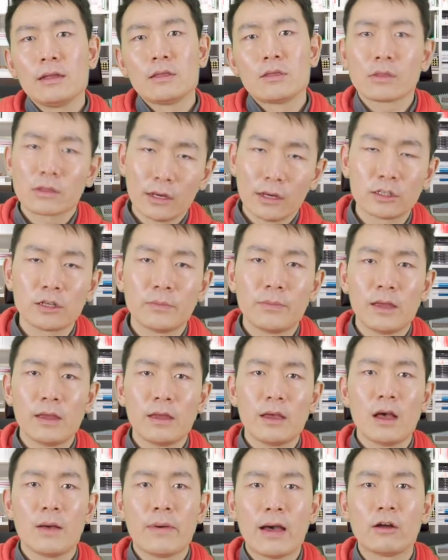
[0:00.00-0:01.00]
Just a little
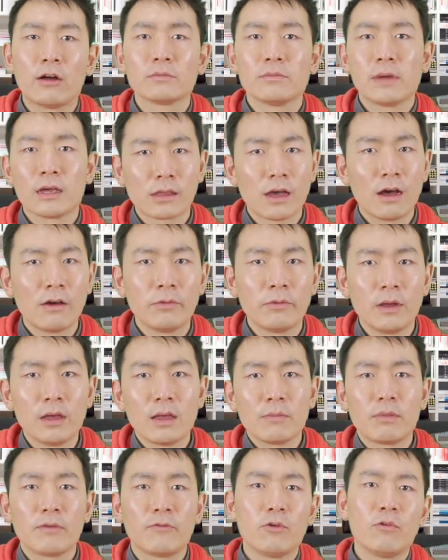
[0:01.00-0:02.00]
bit about myself
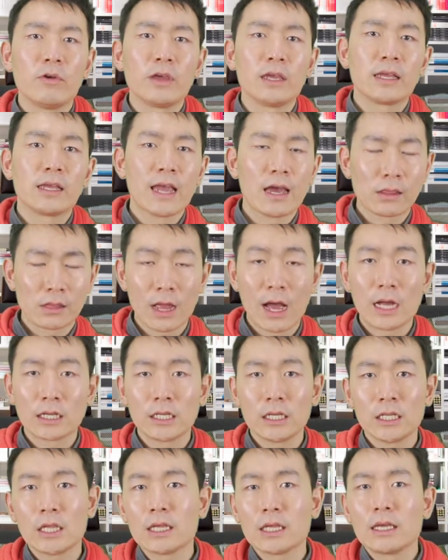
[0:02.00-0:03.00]
before we get
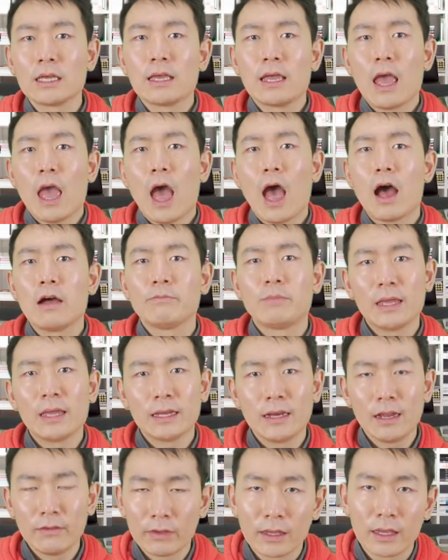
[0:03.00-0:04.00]
started. I've
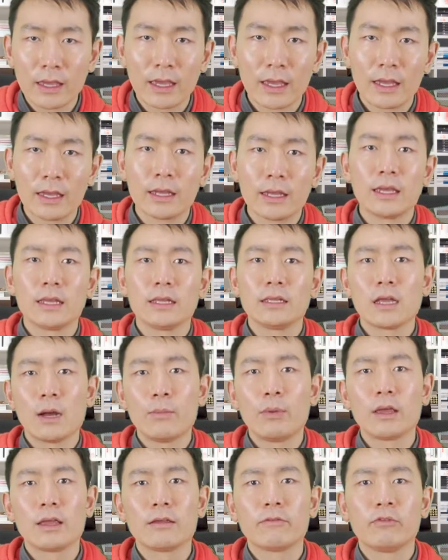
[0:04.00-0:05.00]
been living here in
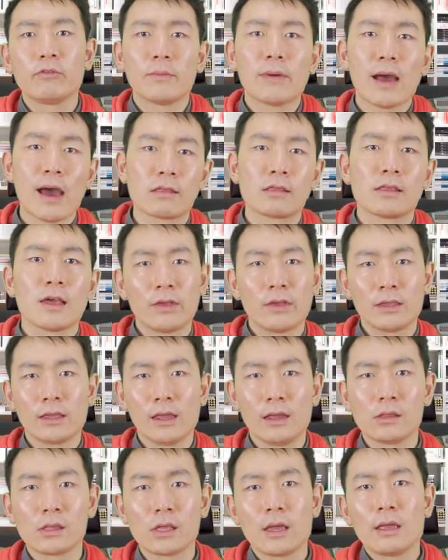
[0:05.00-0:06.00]
Dublin for the past 7
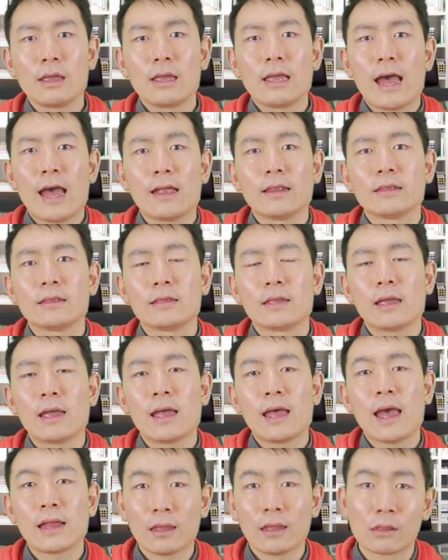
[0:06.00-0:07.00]
years and
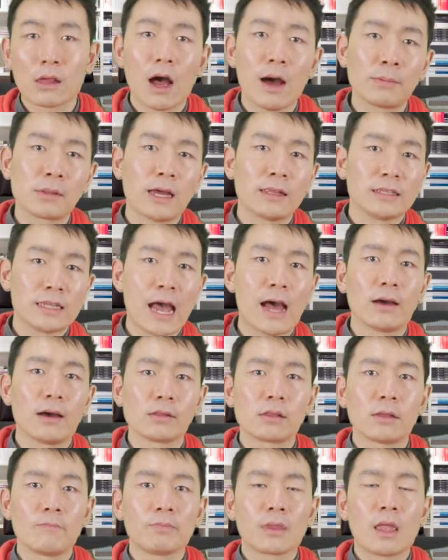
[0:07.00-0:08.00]
had its ups and
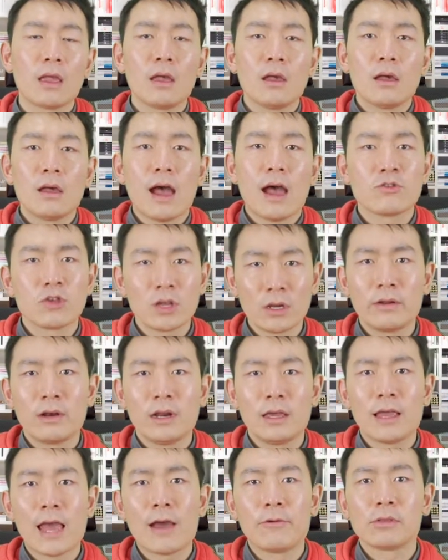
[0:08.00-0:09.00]
downs. And
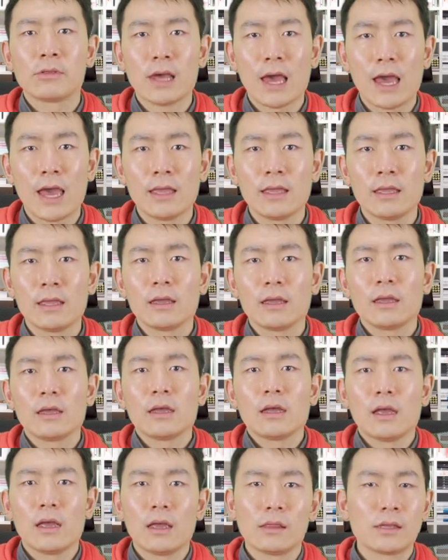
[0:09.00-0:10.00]
generally, I would say
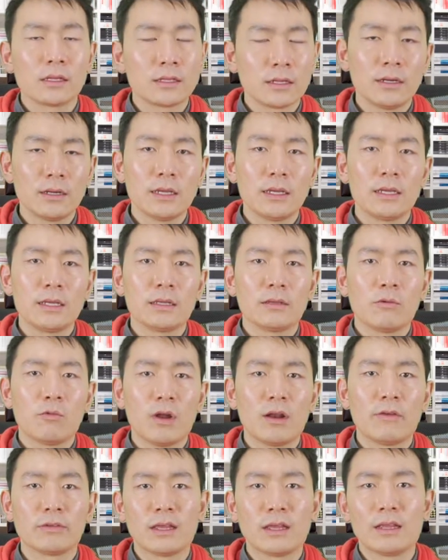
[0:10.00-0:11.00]
it's certainly
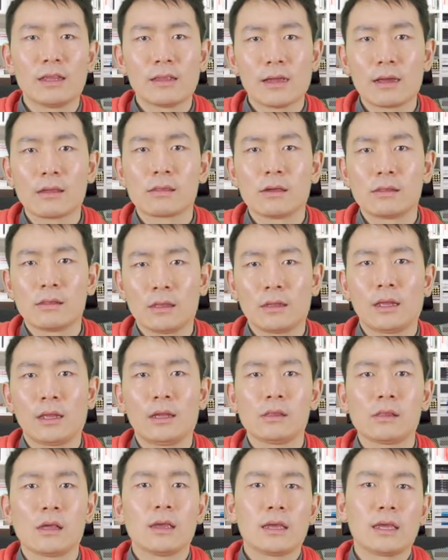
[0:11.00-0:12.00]
one of the nicer
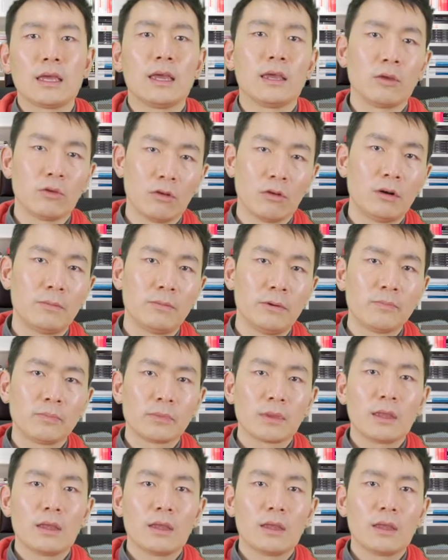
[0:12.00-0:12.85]
cities here in Europe.